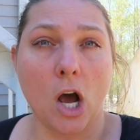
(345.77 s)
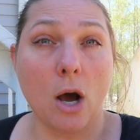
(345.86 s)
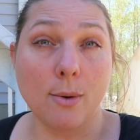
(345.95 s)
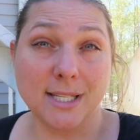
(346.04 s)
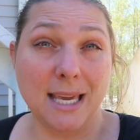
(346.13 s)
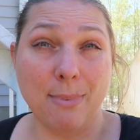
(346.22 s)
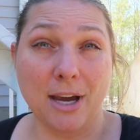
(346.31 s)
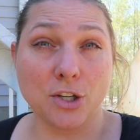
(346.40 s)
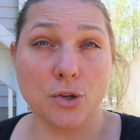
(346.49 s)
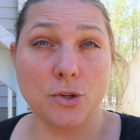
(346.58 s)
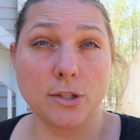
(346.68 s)
always keep
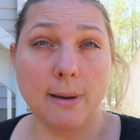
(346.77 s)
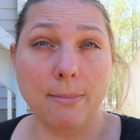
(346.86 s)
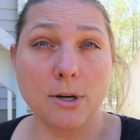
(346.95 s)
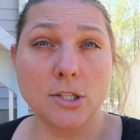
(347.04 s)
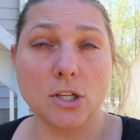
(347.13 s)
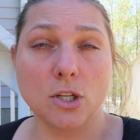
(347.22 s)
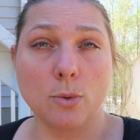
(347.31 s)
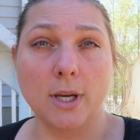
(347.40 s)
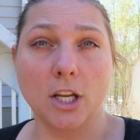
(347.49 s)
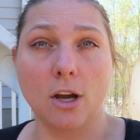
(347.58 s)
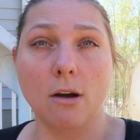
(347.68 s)
extra newspapers, so
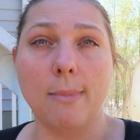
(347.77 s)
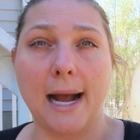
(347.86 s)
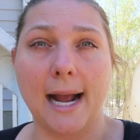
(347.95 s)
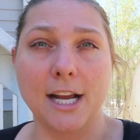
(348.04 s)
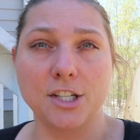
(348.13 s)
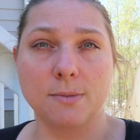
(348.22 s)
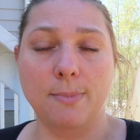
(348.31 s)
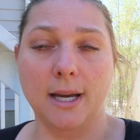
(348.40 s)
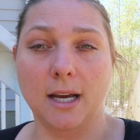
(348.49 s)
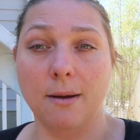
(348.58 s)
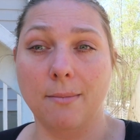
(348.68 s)
we could go by and just
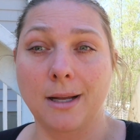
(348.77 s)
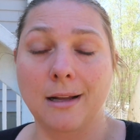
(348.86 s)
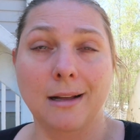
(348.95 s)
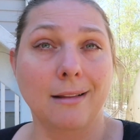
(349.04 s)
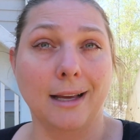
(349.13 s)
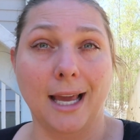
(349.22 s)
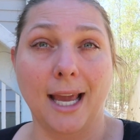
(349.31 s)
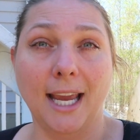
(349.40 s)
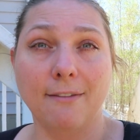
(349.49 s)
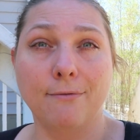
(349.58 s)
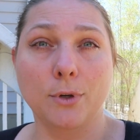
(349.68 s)
pick up like a
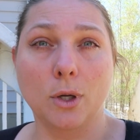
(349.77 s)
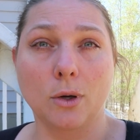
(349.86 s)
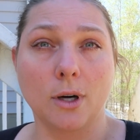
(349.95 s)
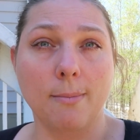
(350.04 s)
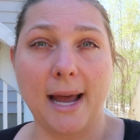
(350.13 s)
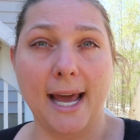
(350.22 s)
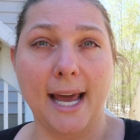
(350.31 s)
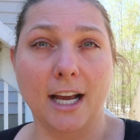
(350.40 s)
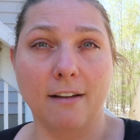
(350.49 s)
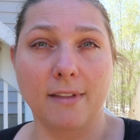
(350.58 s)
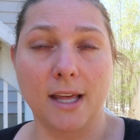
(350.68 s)
handful or a
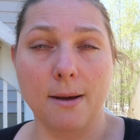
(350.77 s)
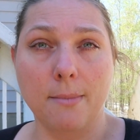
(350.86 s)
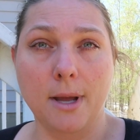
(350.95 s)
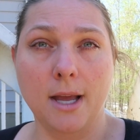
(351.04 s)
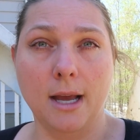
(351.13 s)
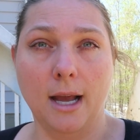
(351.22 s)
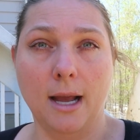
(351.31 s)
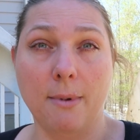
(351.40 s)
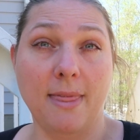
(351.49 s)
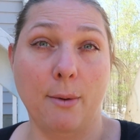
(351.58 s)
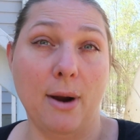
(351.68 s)
bag of them,
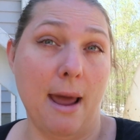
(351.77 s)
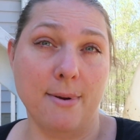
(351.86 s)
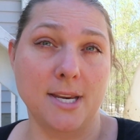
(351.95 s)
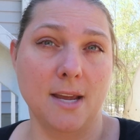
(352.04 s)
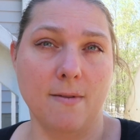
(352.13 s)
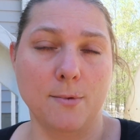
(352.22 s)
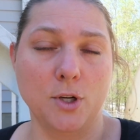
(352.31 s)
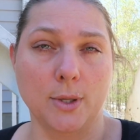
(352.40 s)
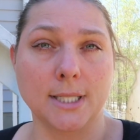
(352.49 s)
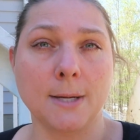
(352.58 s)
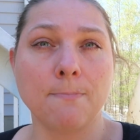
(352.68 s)
and they were happy to give them
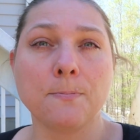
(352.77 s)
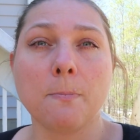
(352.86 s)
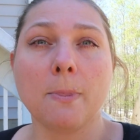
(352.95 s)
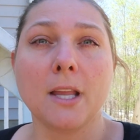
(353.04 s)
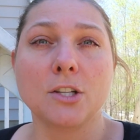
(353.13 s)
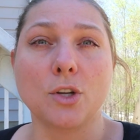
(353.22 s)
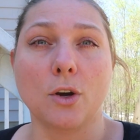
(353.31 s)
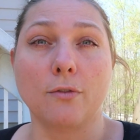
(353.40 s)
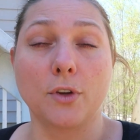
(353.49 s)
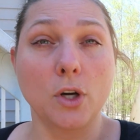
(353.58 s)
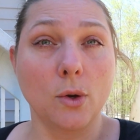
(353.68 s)
to us. So
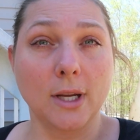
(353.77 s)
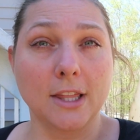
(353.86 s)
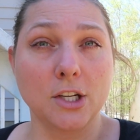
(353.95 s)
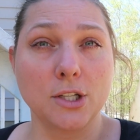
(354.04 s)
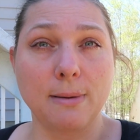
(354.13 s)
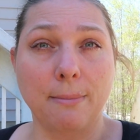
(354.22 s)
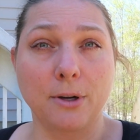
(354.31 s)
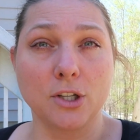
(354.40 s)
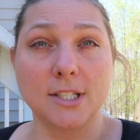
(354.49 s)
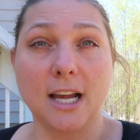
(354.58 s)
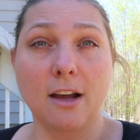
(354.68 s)
if you don't get the newspaper
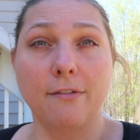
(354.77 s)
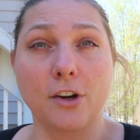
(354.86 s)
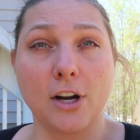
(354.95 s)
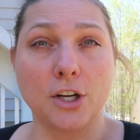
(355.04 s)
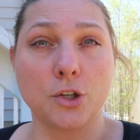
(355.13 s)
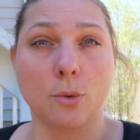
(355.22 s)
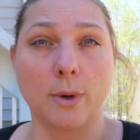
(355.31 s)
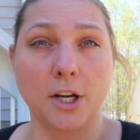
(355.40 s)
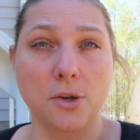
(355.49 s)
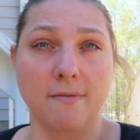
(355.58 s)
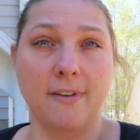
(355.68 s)
yourself and you're not sure
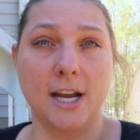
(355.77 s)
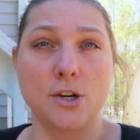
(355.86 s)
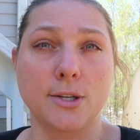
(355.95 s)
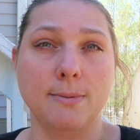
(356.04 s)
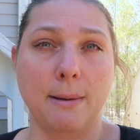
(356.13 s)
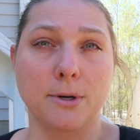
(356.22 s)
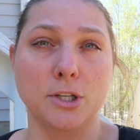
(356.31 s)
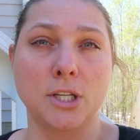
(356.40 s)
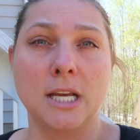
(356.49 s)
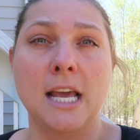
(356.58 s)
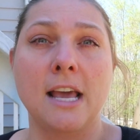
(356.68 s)
where you can find
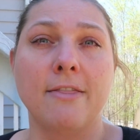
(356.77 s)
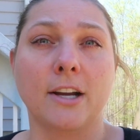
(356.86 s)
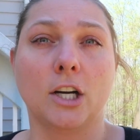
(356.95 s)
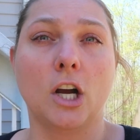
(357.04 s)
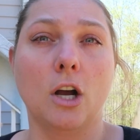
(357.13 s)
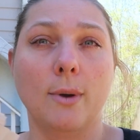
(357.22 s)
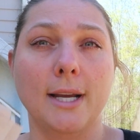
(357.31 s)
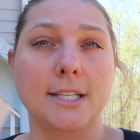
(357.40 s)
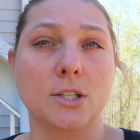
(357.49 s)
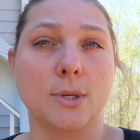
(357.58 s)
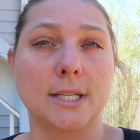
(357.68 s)
newspapers, there are
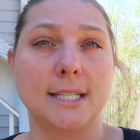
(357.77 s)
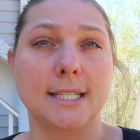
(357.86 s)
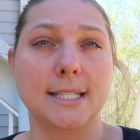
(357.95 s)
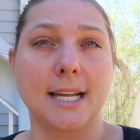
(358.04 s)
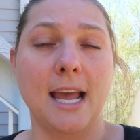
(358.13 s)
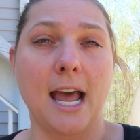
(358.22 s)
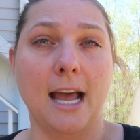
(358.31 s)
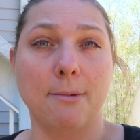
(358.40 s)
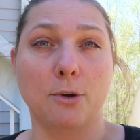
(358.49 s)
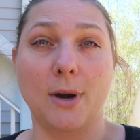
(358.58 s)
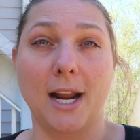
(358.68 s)
always sources
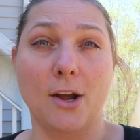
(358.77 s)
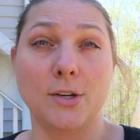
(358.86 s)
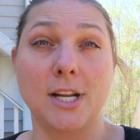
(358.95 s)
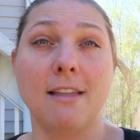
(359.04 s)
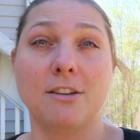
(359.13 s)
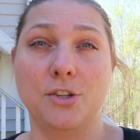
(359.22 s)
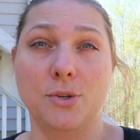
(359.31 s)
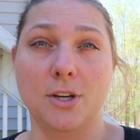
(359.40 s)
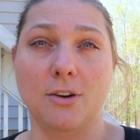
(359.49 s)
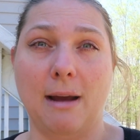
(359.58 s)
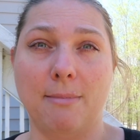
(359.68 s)
around that you
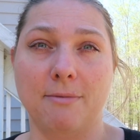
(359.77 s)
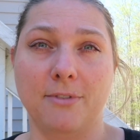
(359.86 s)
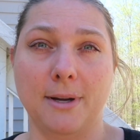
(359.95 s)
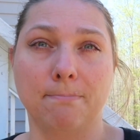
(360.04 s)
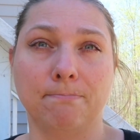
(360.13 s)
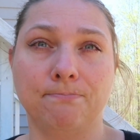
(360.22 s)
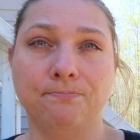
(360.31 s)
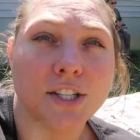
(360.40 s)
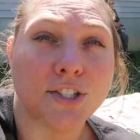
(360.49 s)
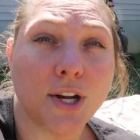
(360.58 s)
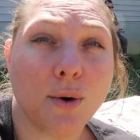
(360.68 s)
can grab them from.
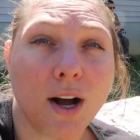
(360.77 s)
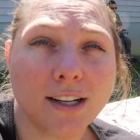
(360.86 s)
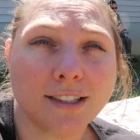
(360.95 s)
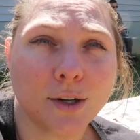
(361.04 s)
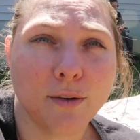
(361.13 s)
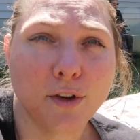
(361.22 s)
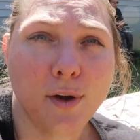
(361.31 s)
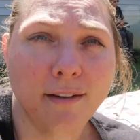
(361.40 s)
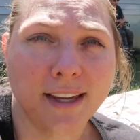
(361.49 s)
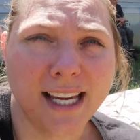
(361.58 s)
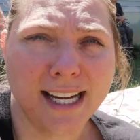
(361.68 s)
So also, if you
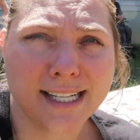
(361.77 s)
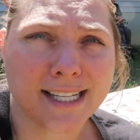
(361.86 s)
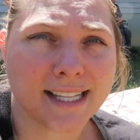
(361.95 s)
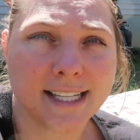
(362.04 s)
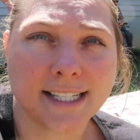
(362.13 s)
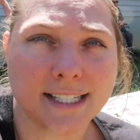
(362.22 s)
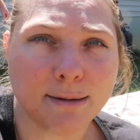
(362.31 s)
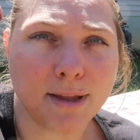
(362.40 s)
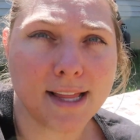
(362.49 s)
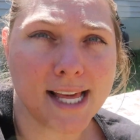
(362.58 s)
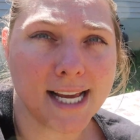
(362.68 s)
have kids, this is
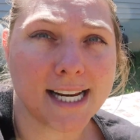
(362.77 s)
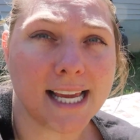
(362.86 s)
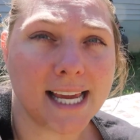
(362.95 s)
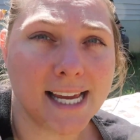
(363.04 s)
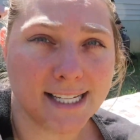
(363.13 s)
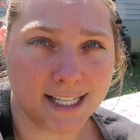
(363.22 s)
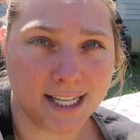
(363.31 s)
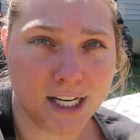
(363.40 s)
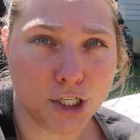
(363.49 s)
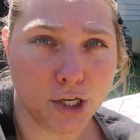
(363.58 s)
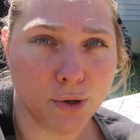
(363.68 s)
something that they can
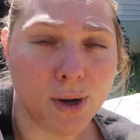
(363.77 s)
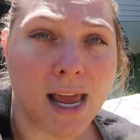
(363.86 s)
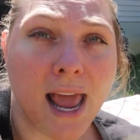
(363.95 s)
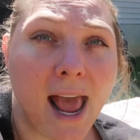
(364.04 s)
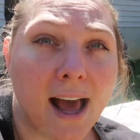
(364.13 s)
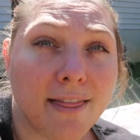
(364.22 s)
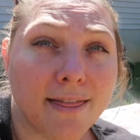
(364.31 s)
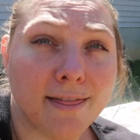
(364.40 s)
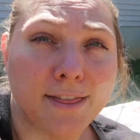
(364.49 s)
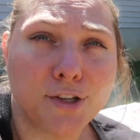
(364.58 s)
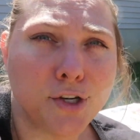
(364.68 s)
easily do.
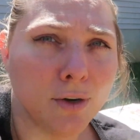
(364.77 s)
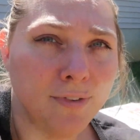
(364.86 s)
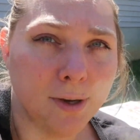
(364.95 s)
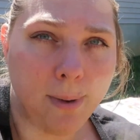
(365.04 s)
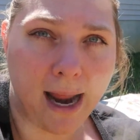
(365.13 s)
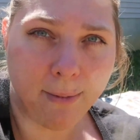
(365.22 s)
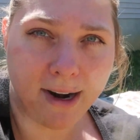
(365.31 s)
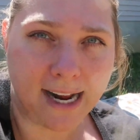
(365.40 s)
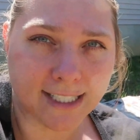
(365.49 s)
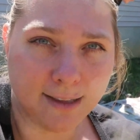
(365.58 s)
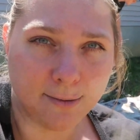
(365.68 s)
Don't feel bad about
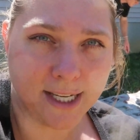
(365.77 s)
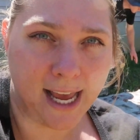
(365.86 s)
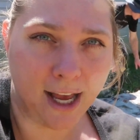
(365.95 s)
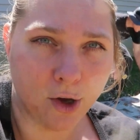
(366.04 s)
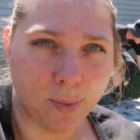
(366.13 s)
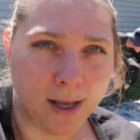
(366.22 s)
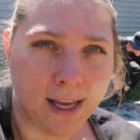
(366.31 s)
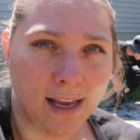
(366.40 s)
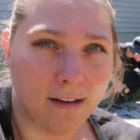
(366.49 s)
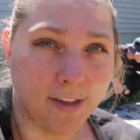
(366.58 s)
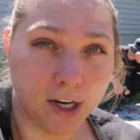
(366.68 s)
asking them to help.
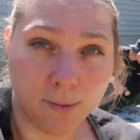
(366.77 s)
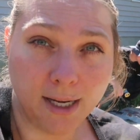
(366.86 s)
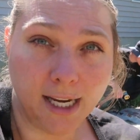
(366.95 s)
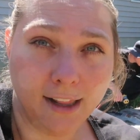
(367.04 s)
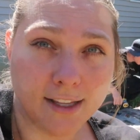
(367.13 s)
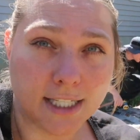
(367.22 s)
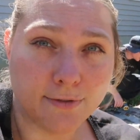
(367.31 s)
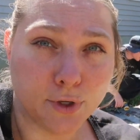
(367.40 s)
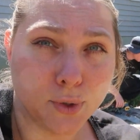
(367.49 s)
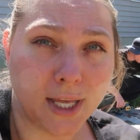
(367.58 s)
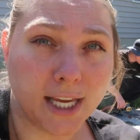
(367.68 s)
If they're gonna be eating this
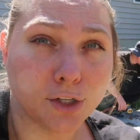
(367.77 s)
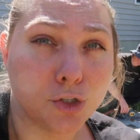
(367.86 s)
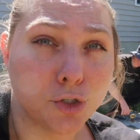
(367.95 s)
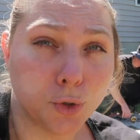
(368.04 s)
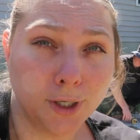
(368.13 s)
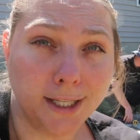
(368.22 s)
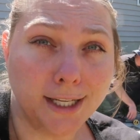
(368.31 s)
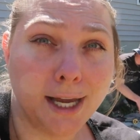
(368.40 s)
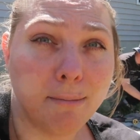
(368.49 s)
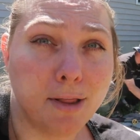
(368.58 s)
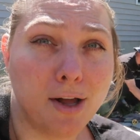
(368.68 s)
food, they can surely
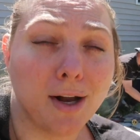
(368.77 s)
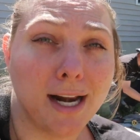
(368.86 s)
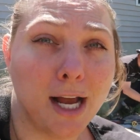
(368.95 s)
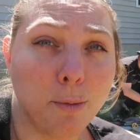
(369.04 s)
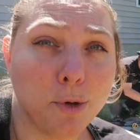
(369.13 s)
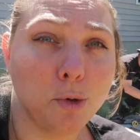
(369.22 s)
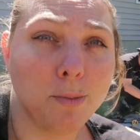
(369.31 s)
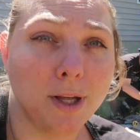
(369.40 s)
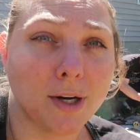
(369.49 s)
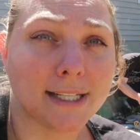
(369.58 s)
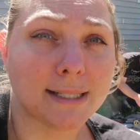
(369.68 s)
come along and help you
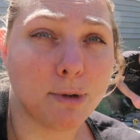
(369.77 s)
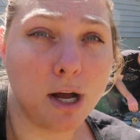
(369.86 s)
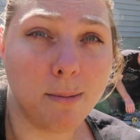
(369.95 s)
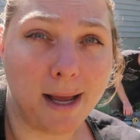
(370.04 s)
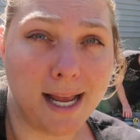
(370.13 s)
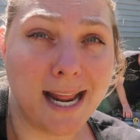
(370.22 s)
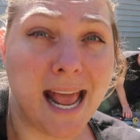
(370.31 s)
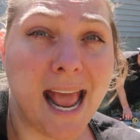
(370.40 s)
build a small bed.